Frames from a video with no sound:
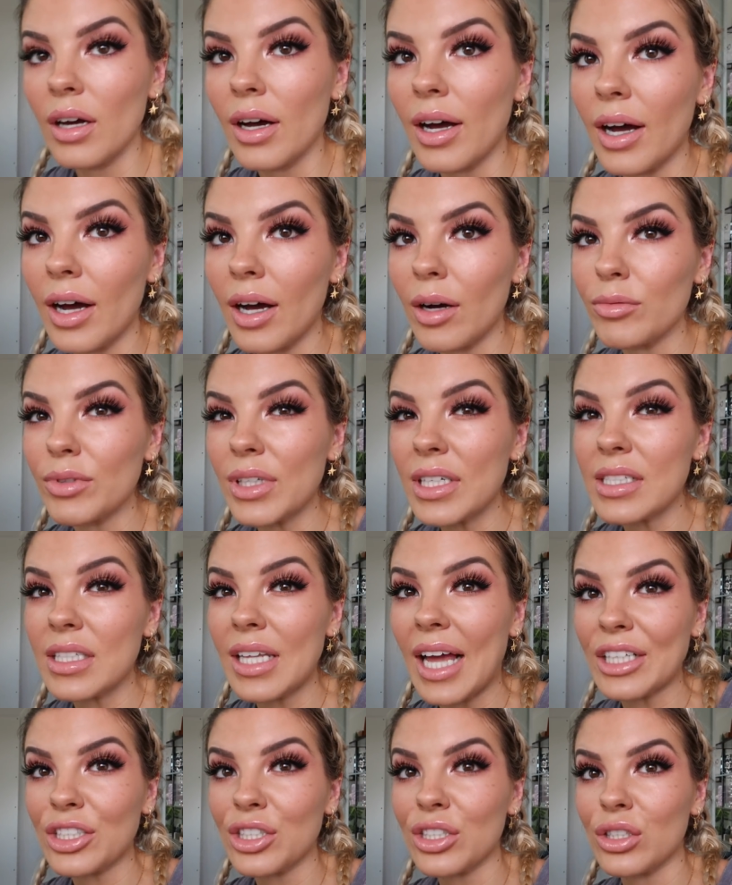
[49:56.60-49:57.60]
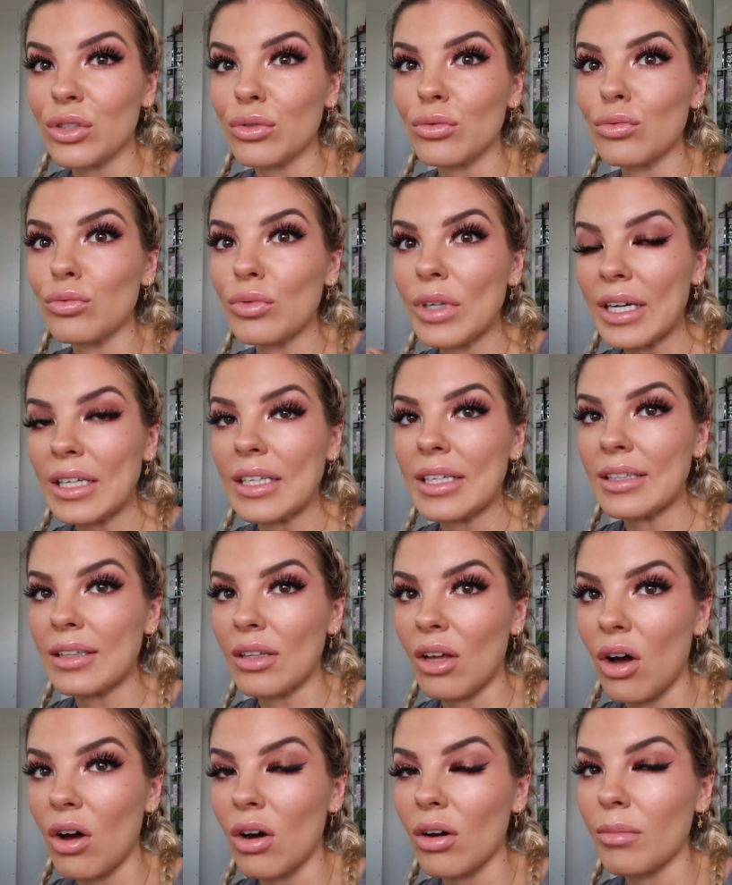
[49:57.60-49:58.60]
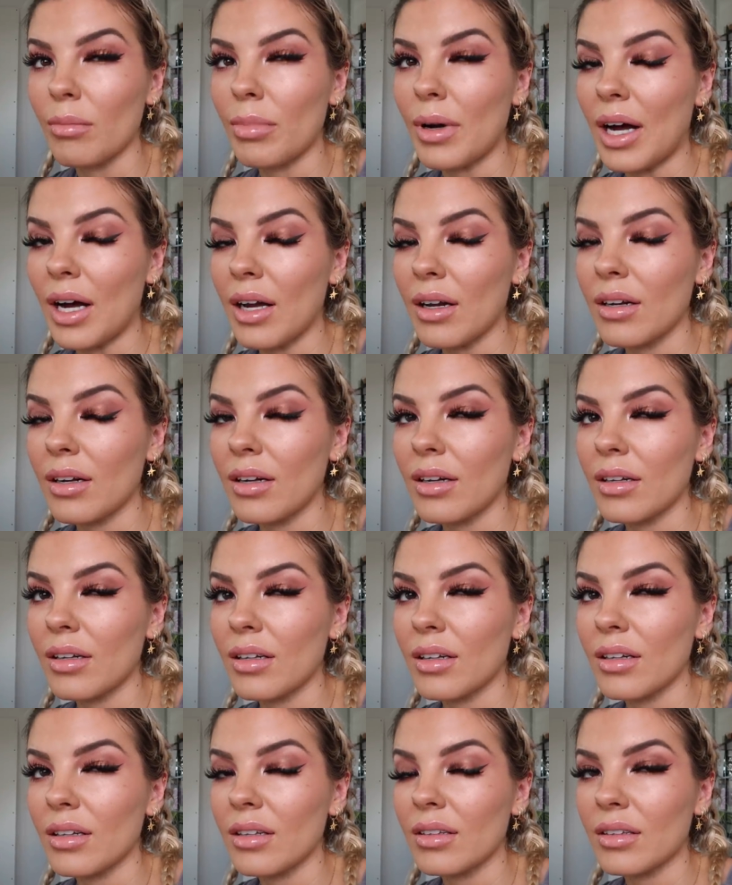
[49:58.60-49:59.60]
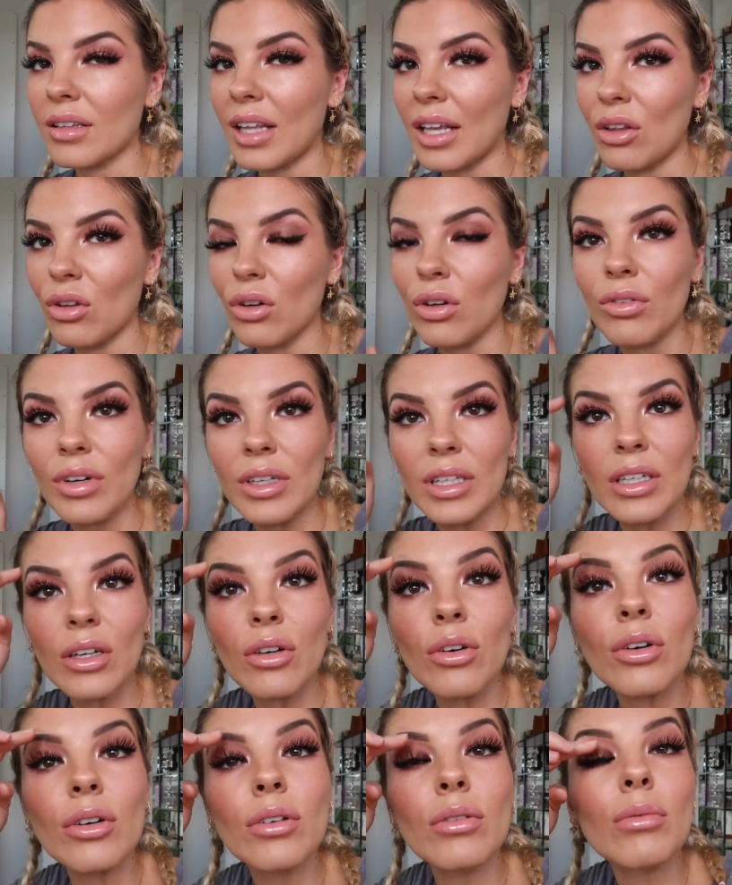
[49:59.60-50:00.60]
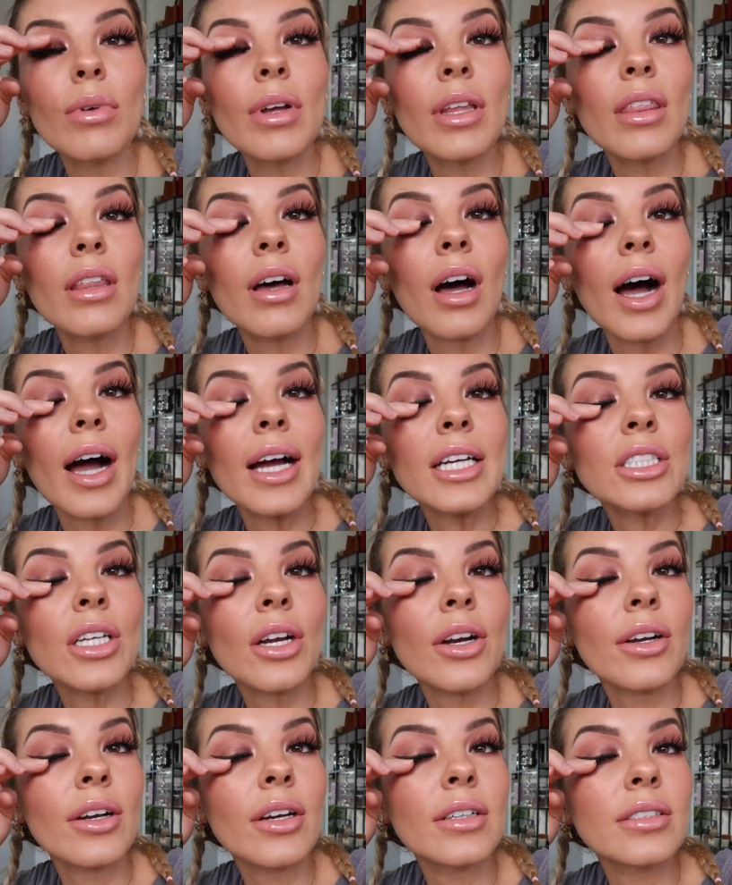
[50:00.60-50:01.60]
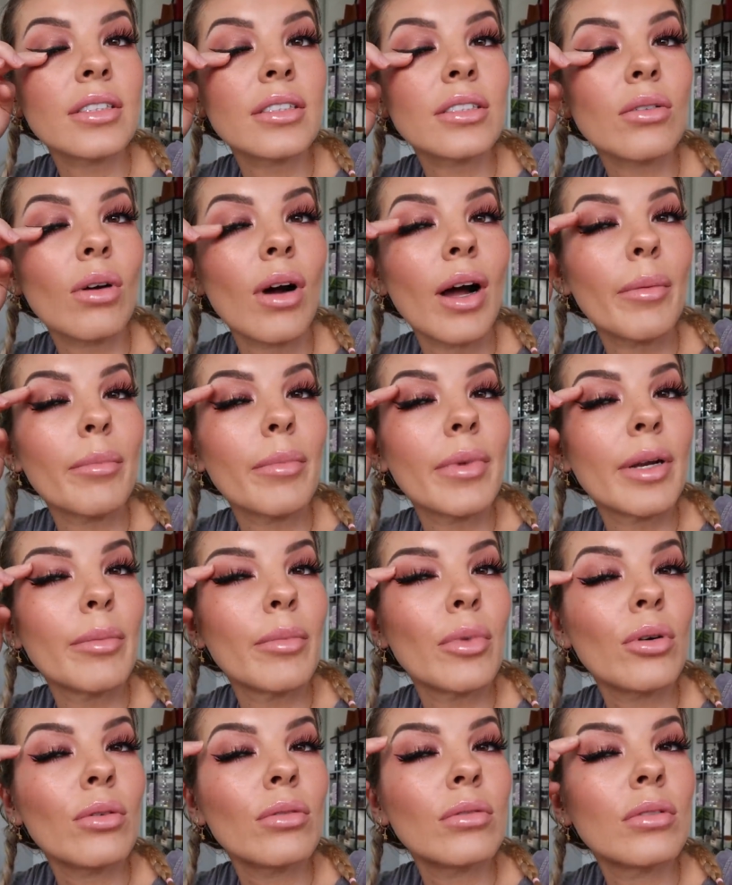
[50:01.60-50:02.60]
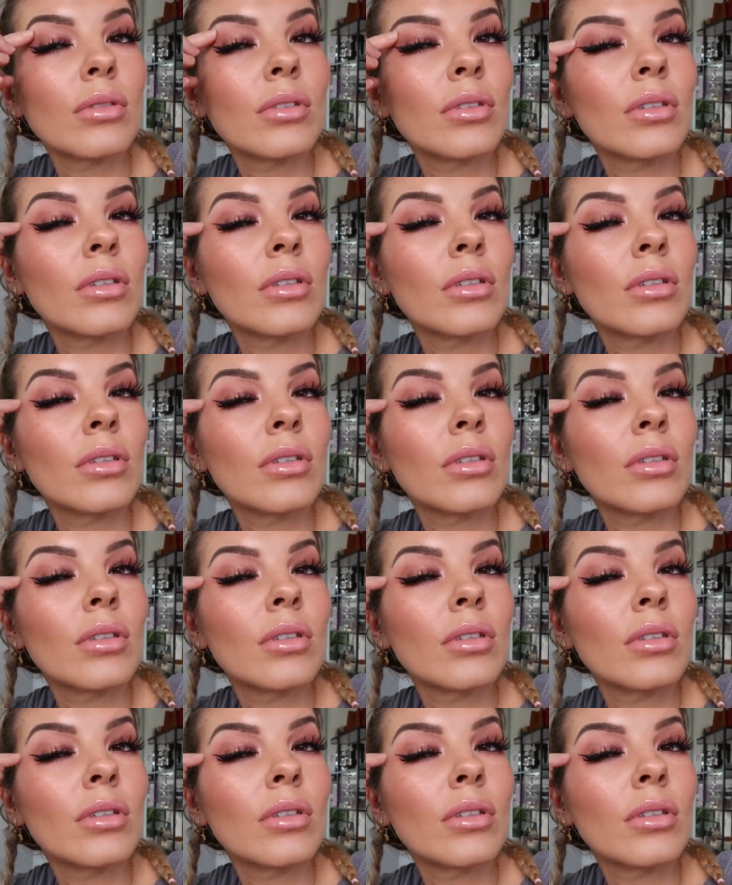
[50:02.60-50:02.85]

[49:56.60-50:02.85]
Um, these lashes are really long, but they look really good with the eyeshadow because it's quite minimal.